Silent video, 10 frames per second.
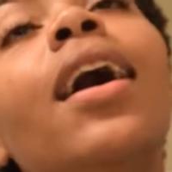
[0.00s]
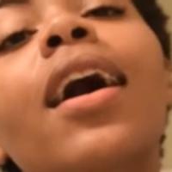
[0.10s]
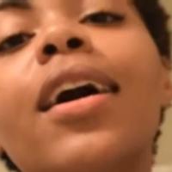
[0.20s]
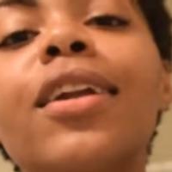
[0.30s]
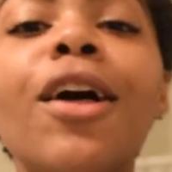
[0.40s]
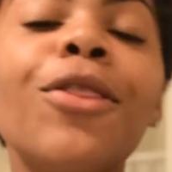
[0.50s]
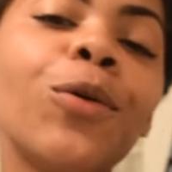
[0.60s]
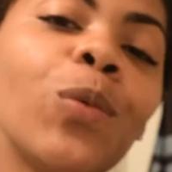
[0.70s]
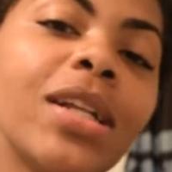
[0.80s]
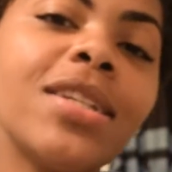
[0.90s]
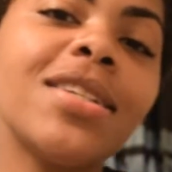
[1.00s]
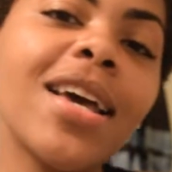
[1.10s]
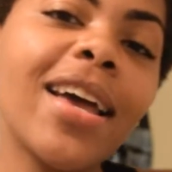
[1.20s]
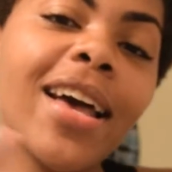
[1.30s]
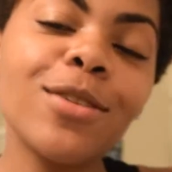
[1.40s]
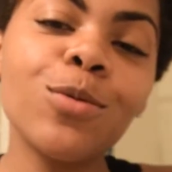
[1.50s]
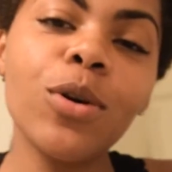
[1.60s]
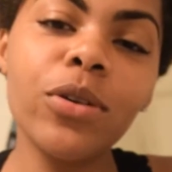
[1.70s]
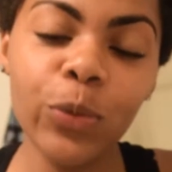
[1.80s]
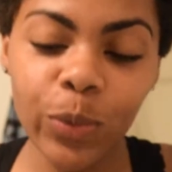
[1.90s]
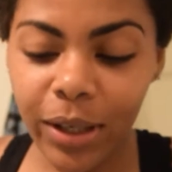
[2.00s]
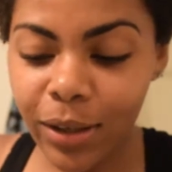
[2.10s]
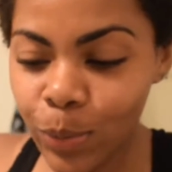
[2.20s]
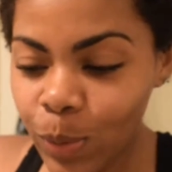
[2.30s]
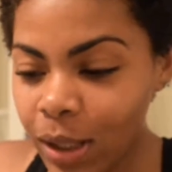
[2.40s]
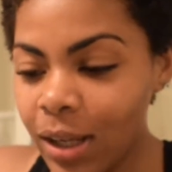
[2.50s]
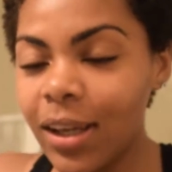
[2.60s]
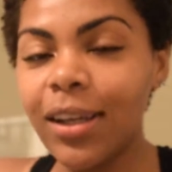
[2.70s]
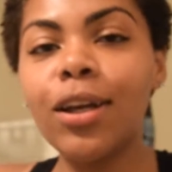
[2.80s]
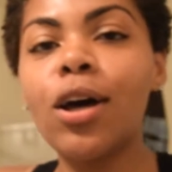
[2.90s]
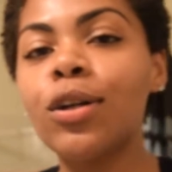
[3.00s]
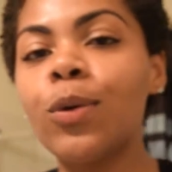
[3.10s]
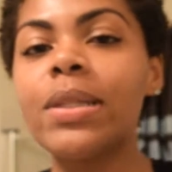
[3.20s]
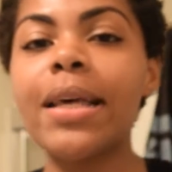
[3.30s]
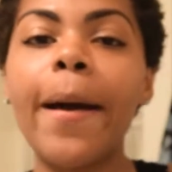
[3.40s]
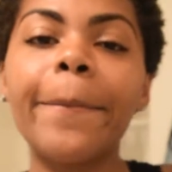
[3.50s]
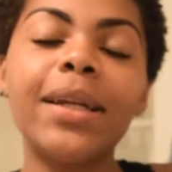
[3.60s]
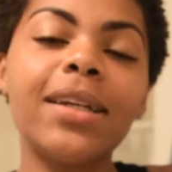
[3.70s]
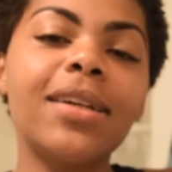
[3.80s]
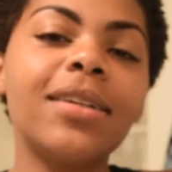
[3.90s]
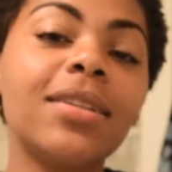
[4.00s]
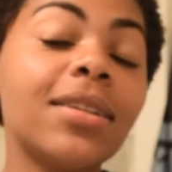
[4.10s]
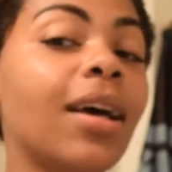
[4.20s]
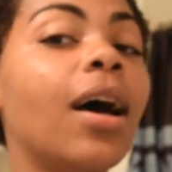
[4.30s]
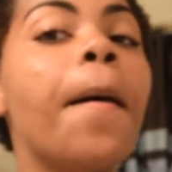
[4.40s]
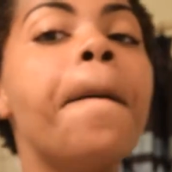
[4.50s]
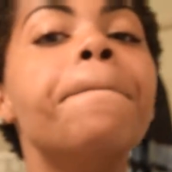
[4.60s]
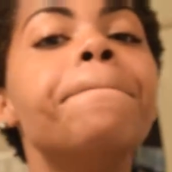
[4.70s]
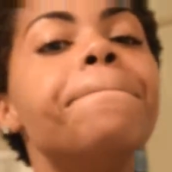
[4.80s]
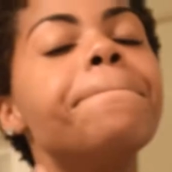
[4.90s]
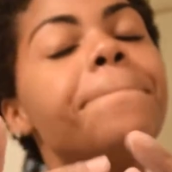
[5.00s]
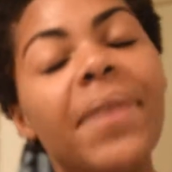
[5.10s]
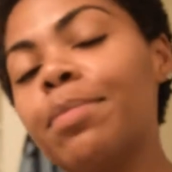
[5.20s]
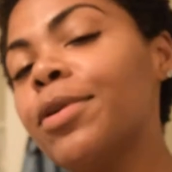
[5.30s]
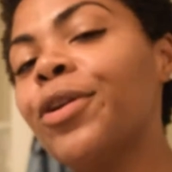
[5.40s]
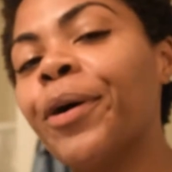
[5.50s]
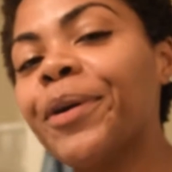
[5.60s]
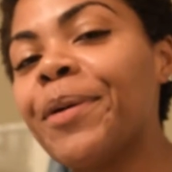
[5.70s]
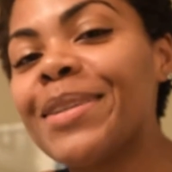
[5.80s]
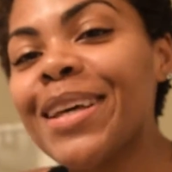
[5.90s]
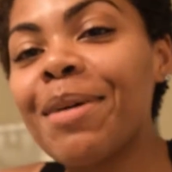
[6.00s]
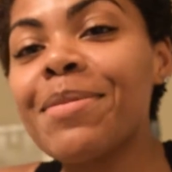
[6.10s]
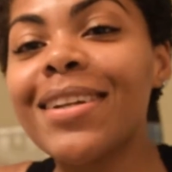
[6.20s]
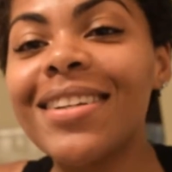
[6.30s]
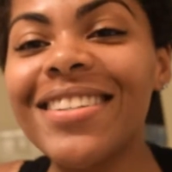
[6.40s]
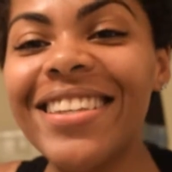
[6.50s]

Another Wednesday has rolled around. Y'all know what time it is. Maybe you don't know what time it is.